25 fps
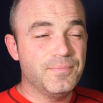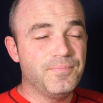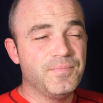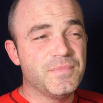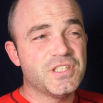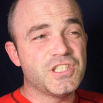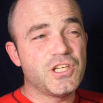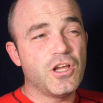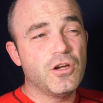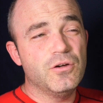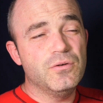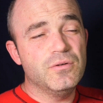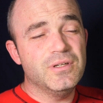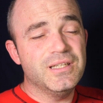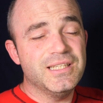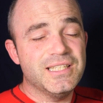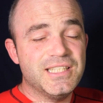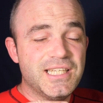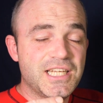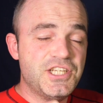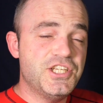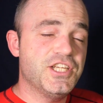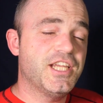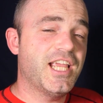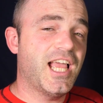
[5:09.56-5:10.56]
So
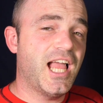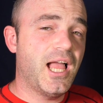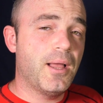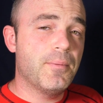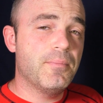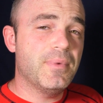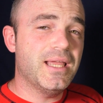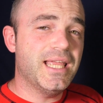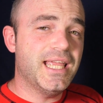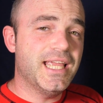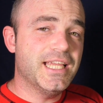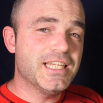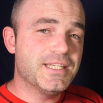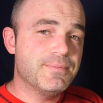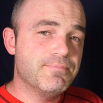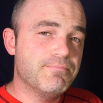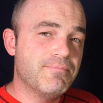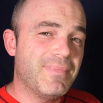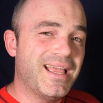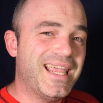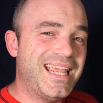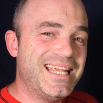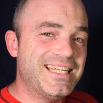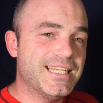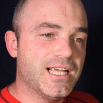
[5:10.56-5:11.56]
Digicam is
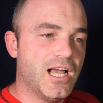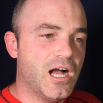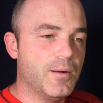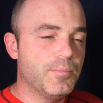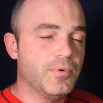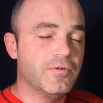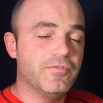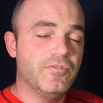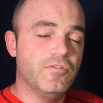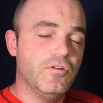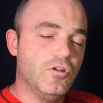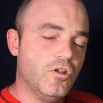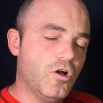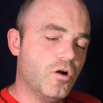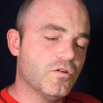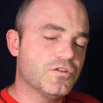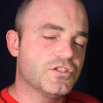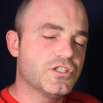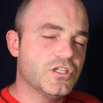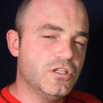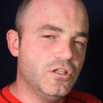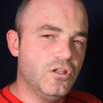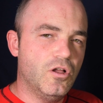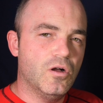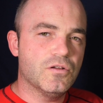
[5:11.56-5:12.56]
made up of
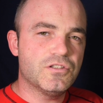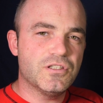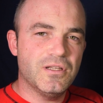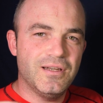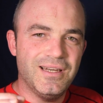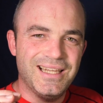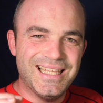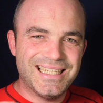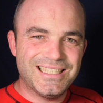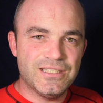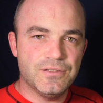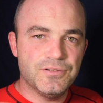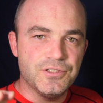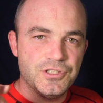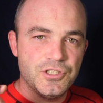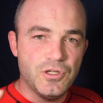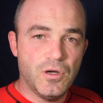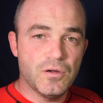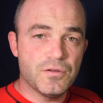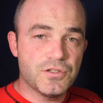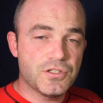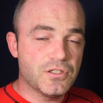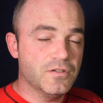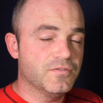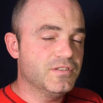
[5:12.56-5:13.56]
lots and lots of little
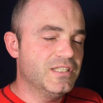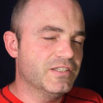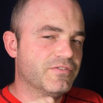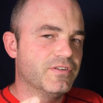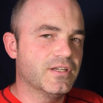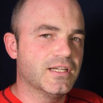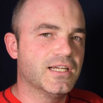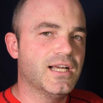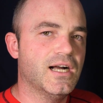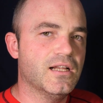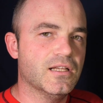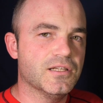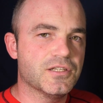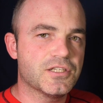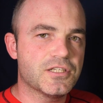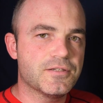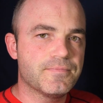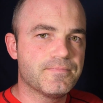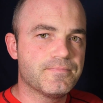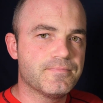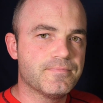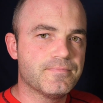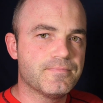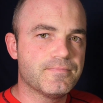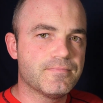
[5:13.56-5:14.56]
dots of different colours,
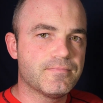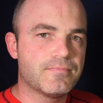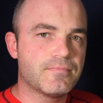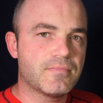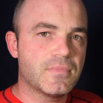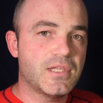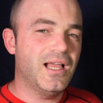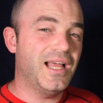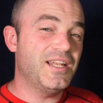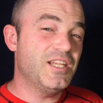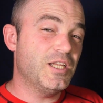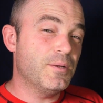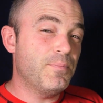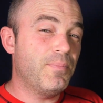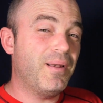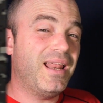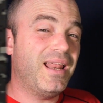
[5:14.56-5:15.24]
and you can